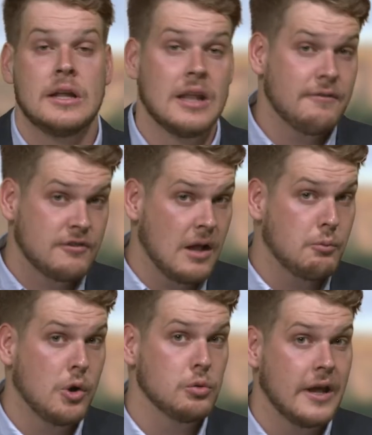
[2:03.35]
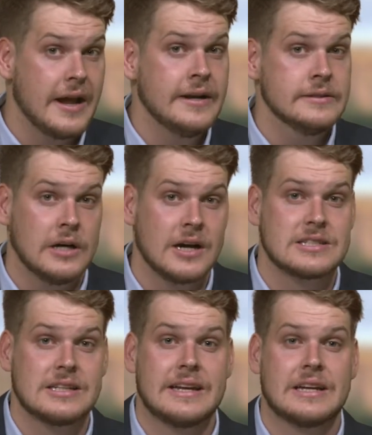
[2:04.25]
Love Club will lead,
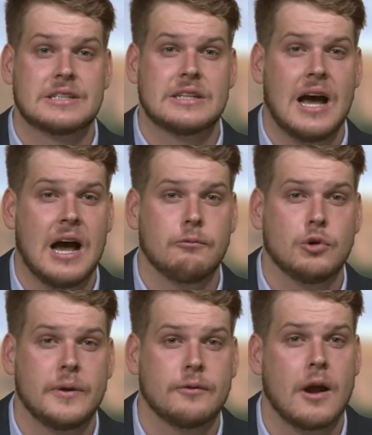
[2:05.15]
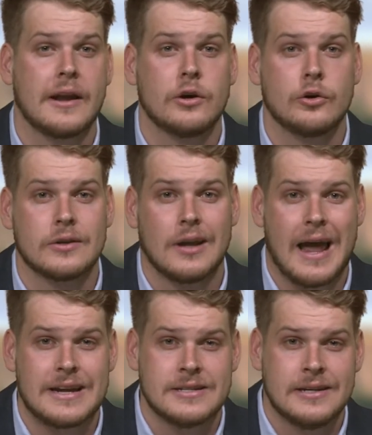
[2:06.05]
Icelandic Star will be running on
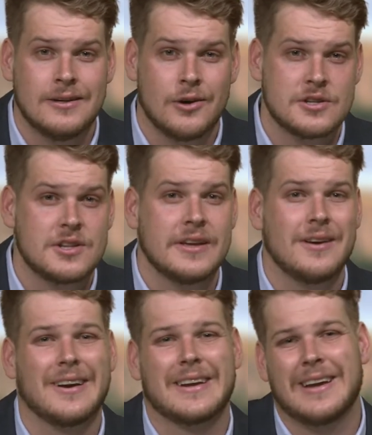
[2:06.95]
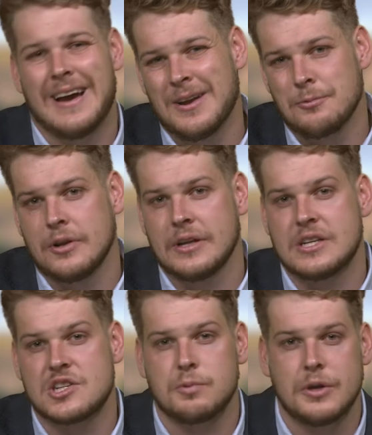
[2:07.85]
late. Honestly, I can't
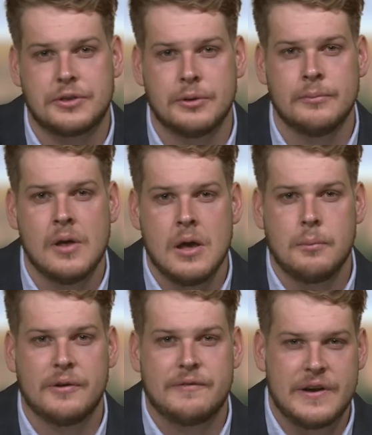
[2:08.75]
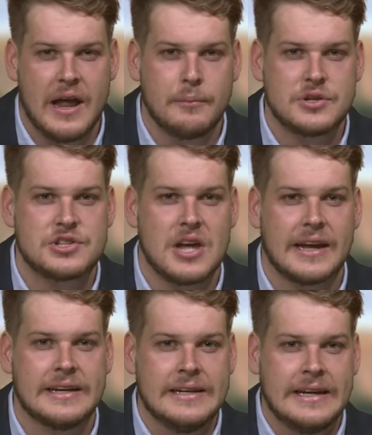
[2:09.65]
really split them, but for numbers'
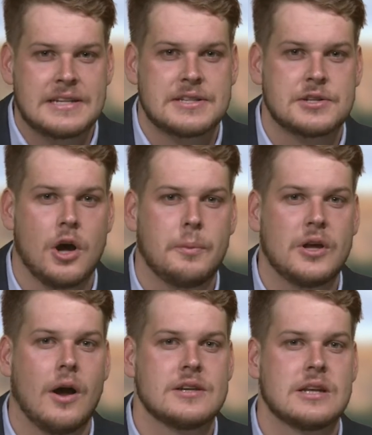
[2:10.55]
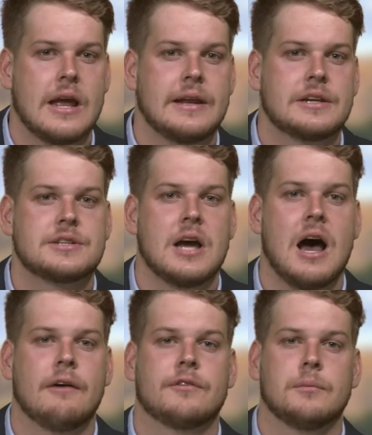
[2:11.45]
sake, it's the toppy Icelandic
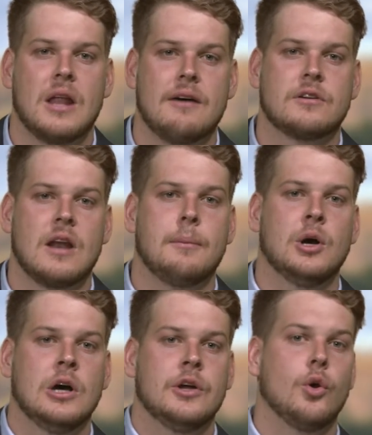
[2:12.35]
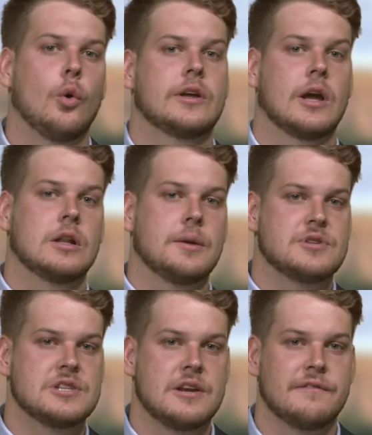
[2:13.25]
Star from Love Club. Nordic
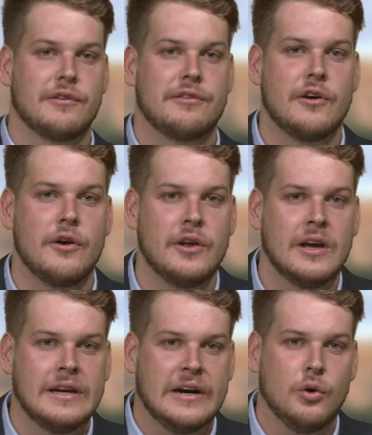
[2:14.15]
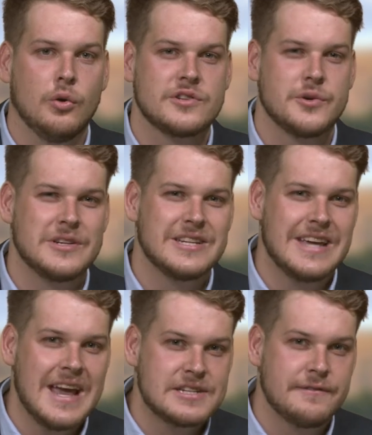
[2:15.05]
Eclipse is in for 3rd, a horse who is
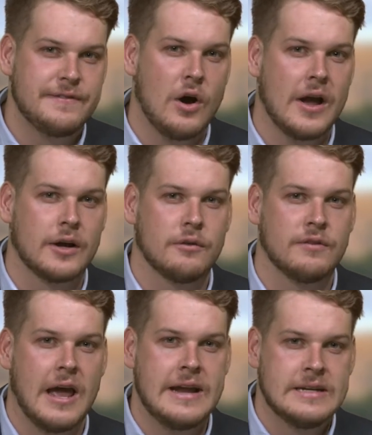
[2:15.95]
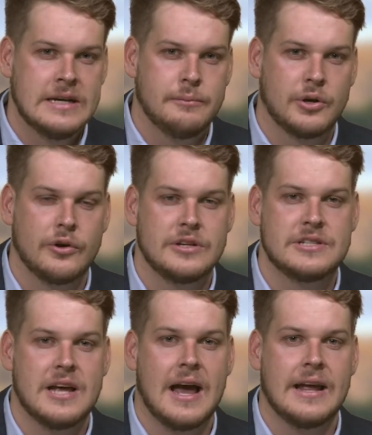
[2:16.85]
yet to fire of late, but on
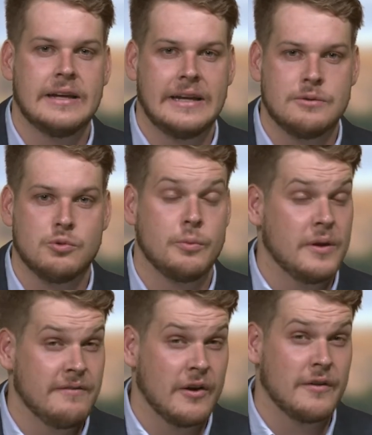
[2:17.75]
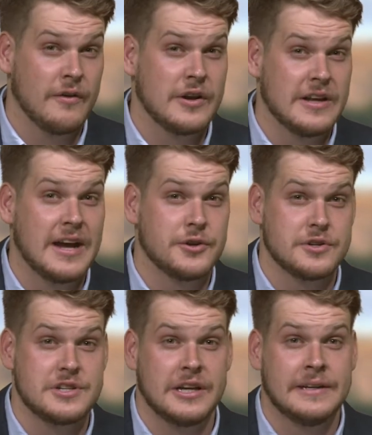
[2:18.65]
his day, he will be very, very
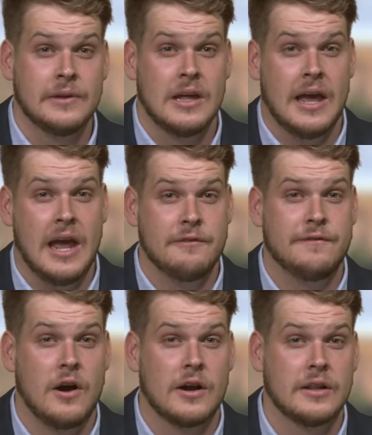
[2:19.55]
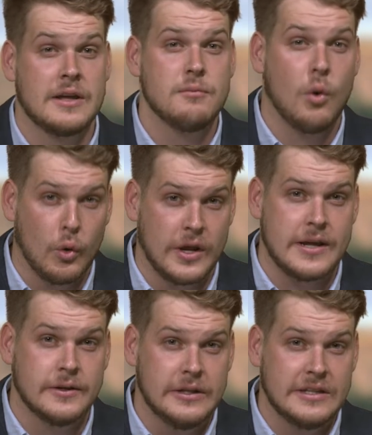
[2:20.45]
dangerous here. And finally,
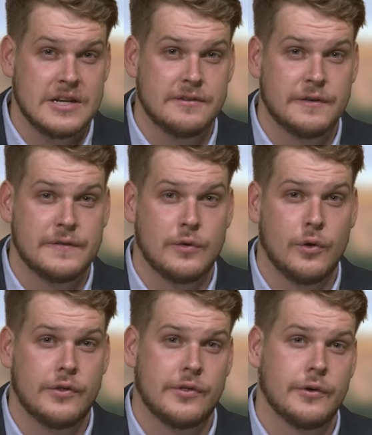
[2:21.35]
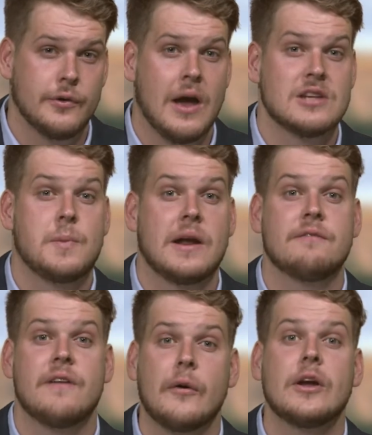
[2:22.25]
Morty is in for 4th, who has
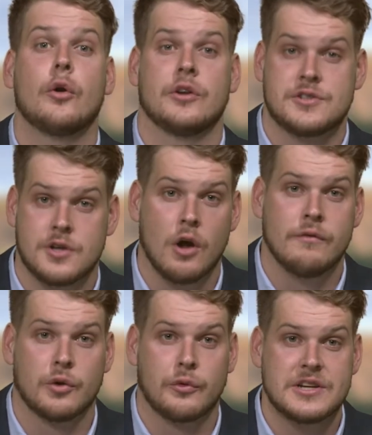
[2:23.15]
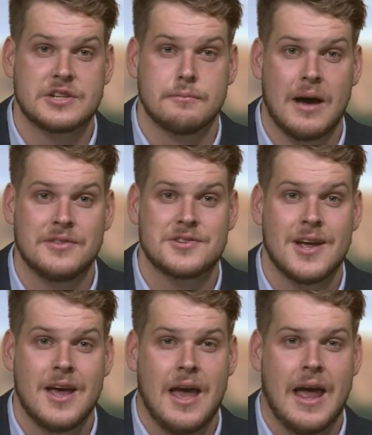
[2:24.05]
been very honest over the recent
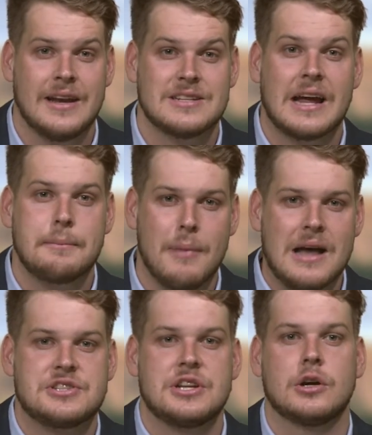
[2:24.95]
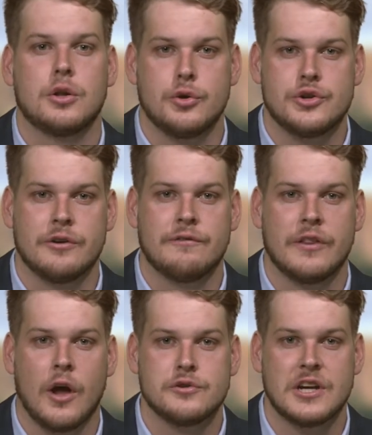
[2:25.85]
months, and is a must inclusion
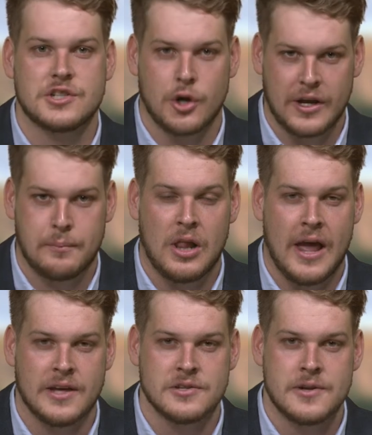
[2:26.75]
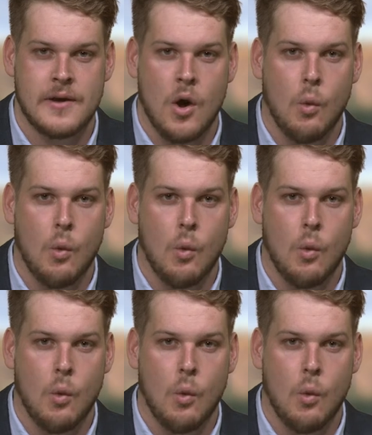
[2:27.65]
for those exotic players.